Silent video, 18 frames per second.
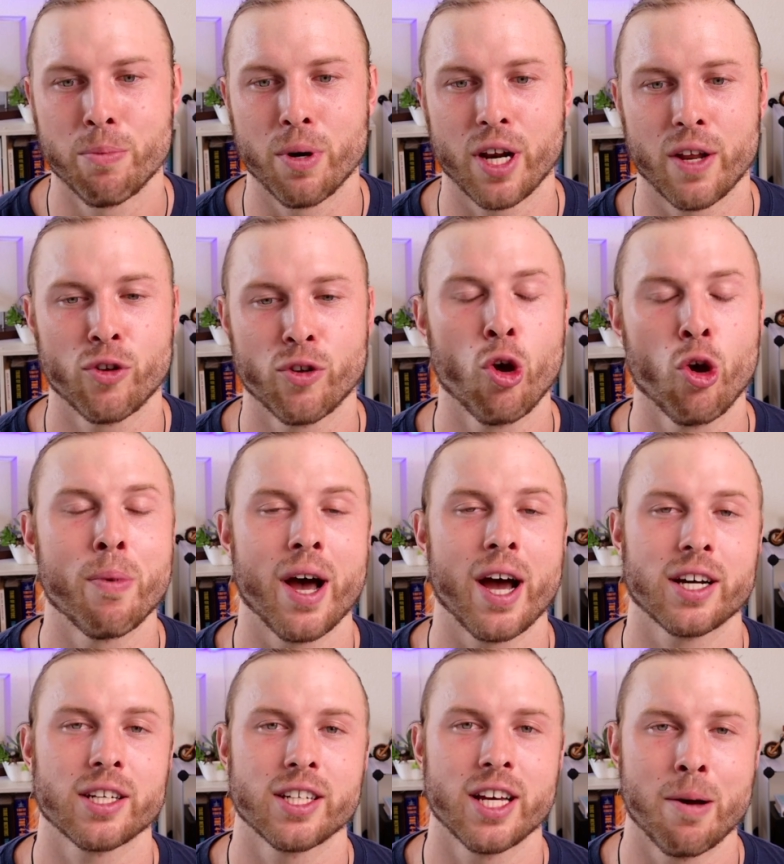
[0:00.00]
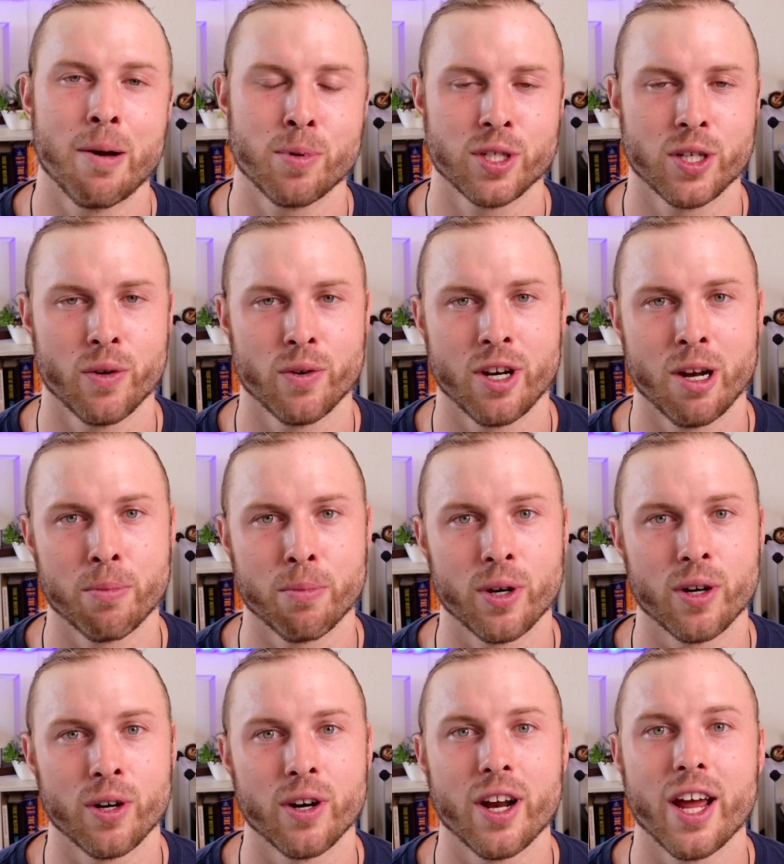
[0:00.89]
But if you go back to episode
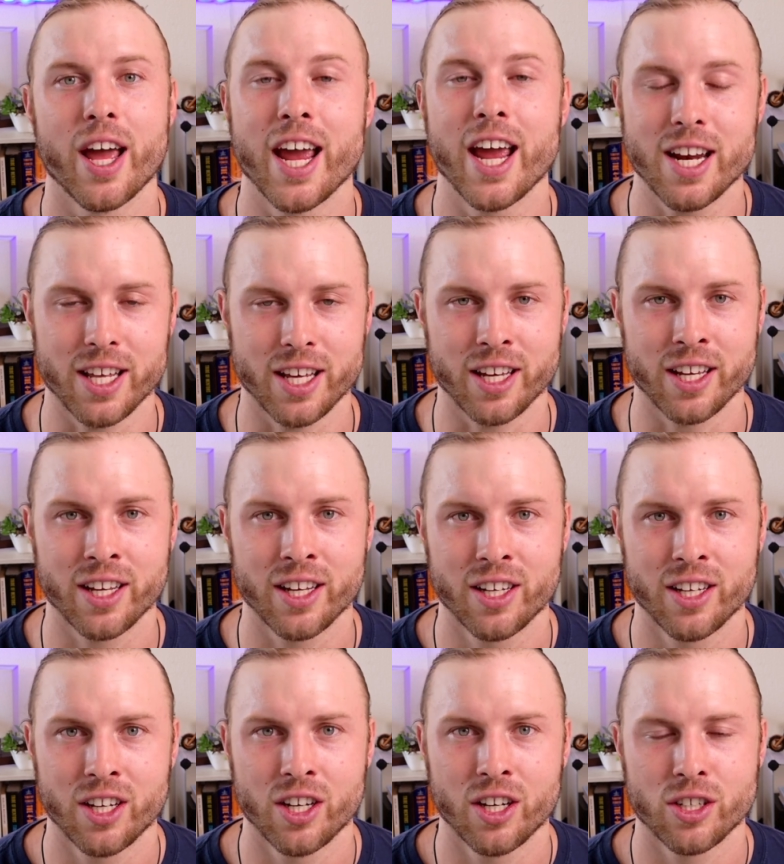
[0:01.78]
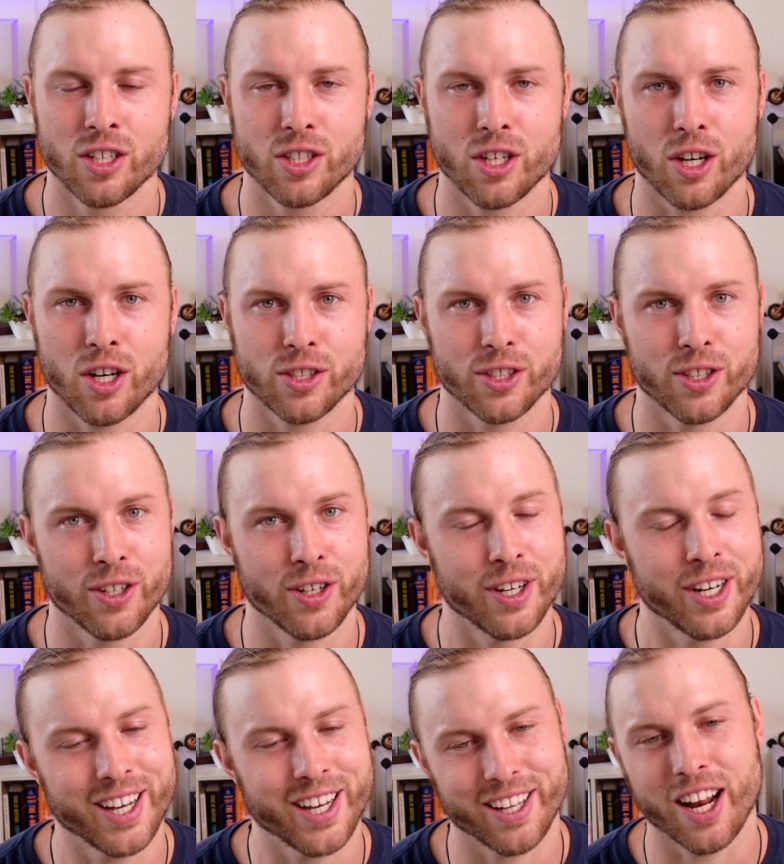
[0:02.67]
number 80, Dr.
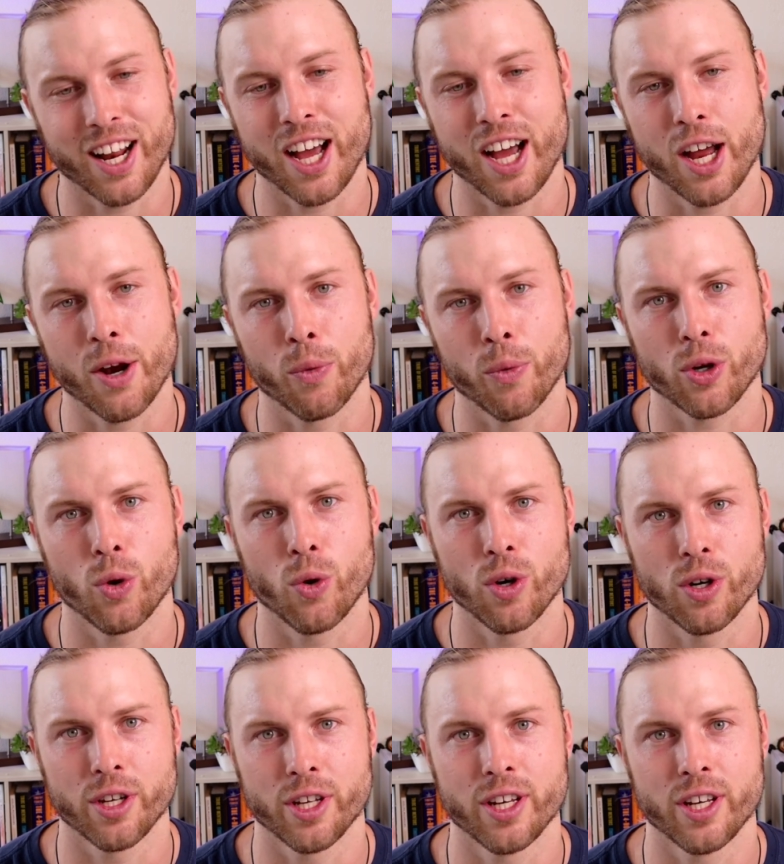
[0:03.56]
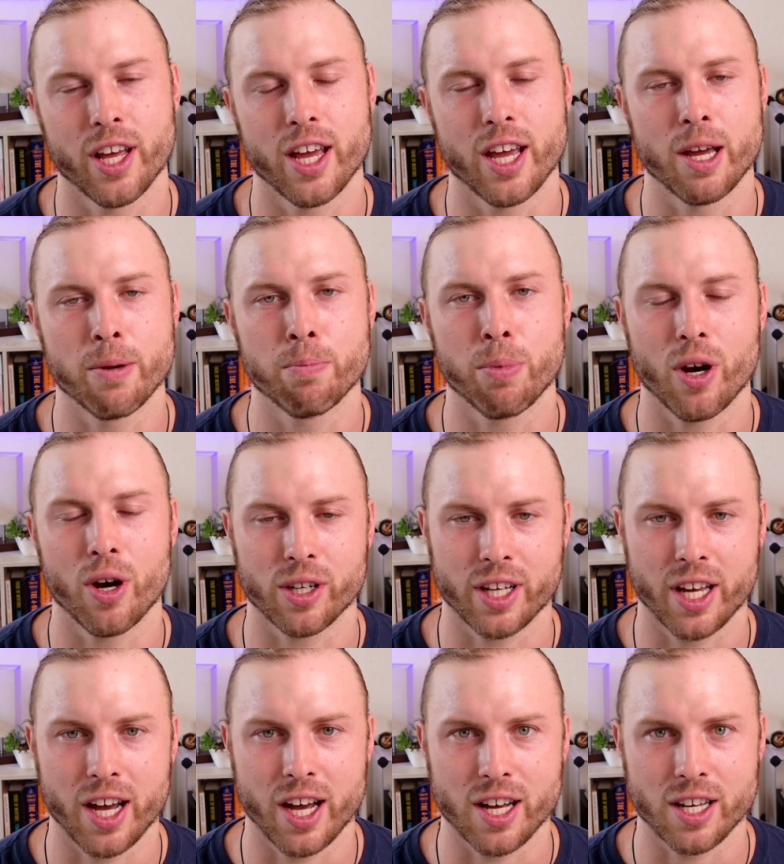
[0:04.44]
Nick and I recorded a
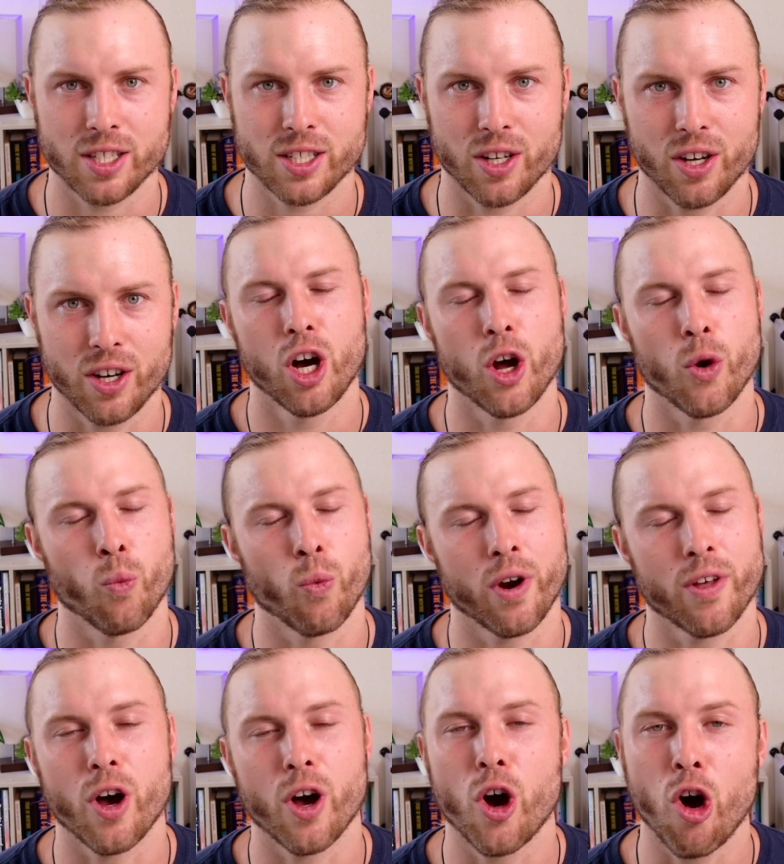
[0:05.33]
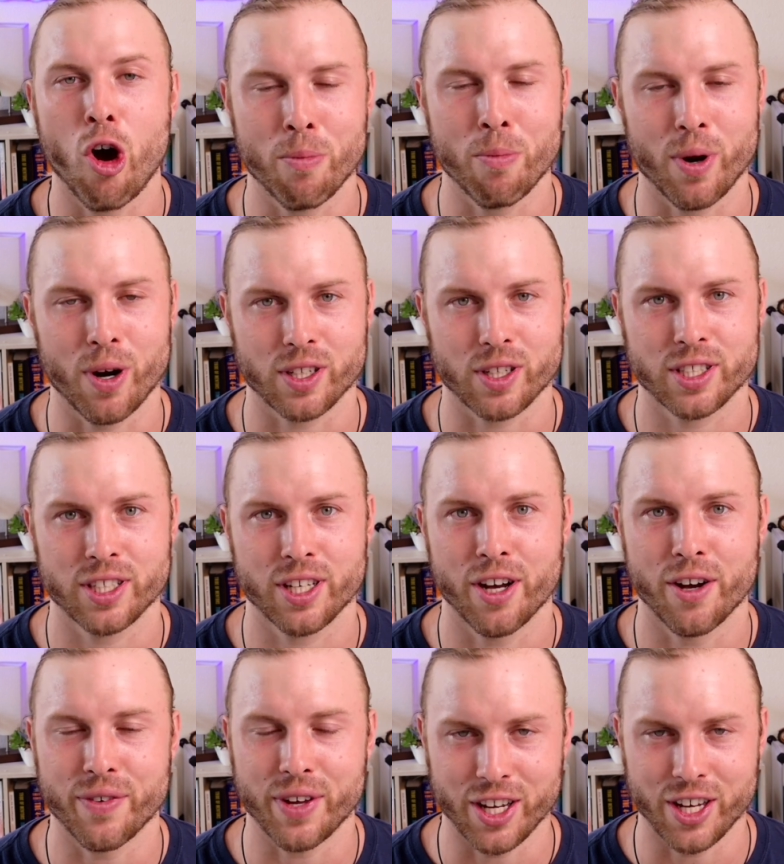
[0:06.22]
podcast on one of the hallmarks
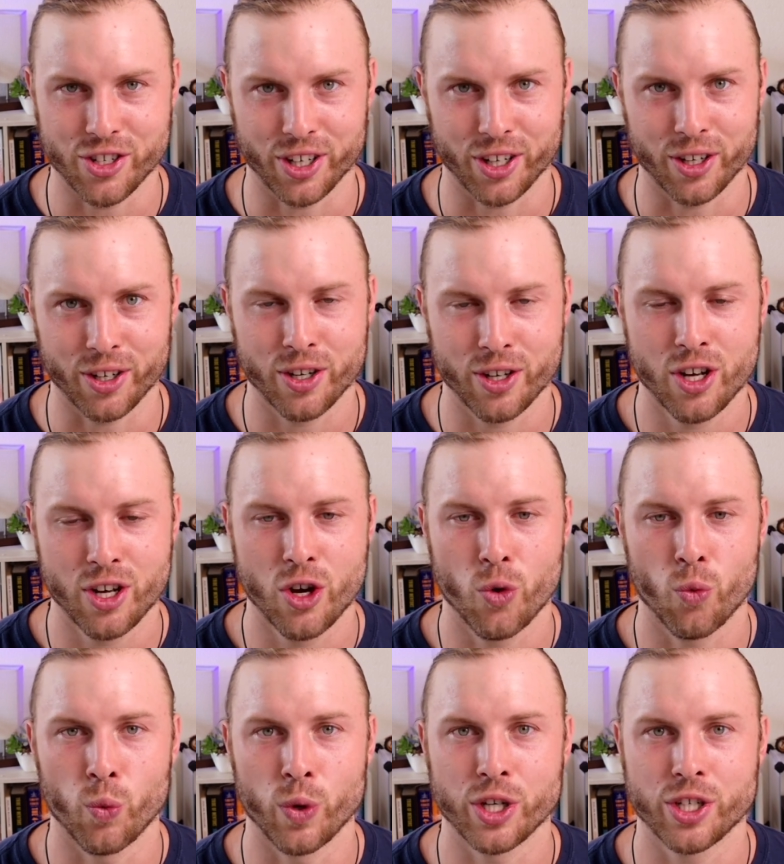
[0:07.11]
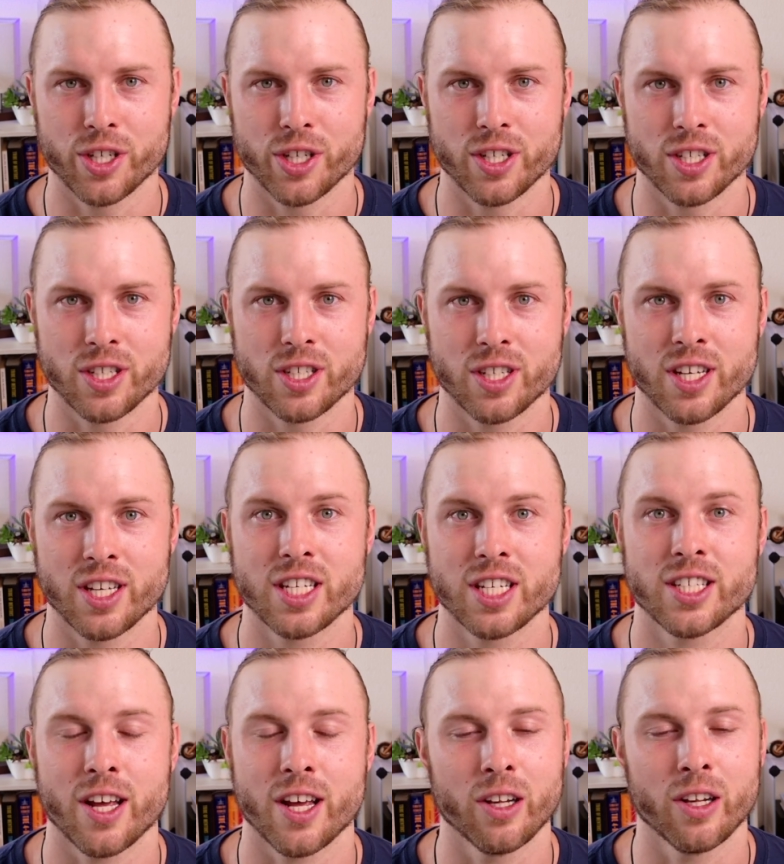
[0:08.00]
of aging, which is
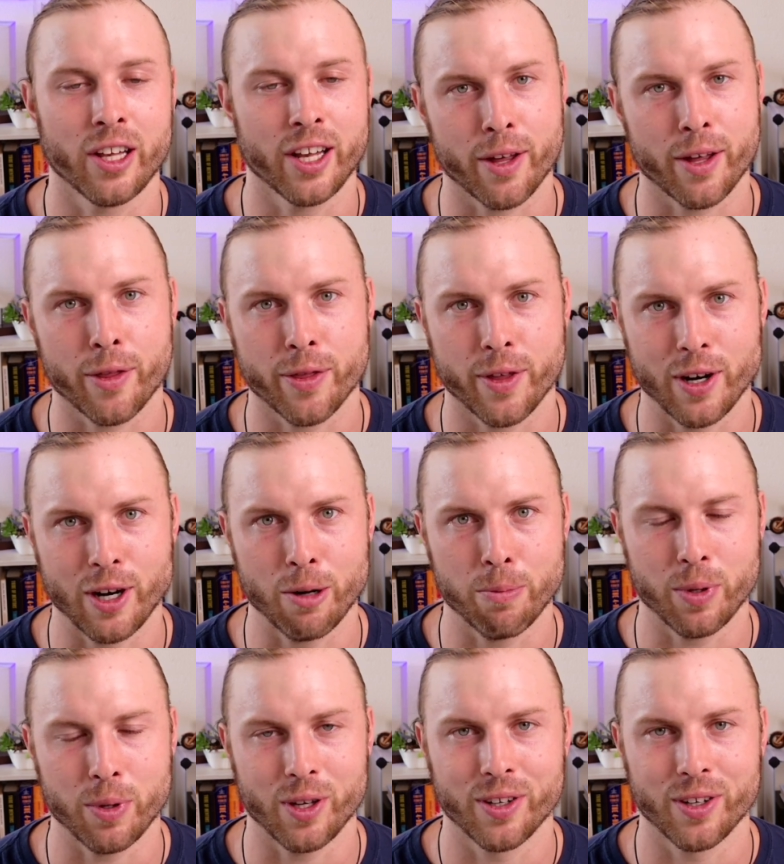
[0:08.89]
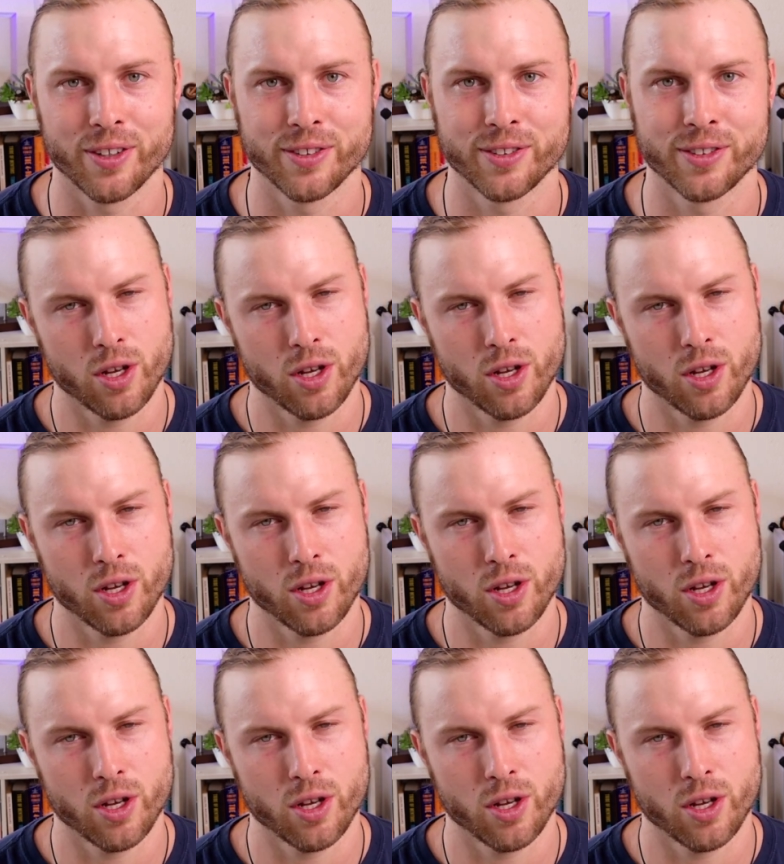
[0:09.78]
senolytic therapy.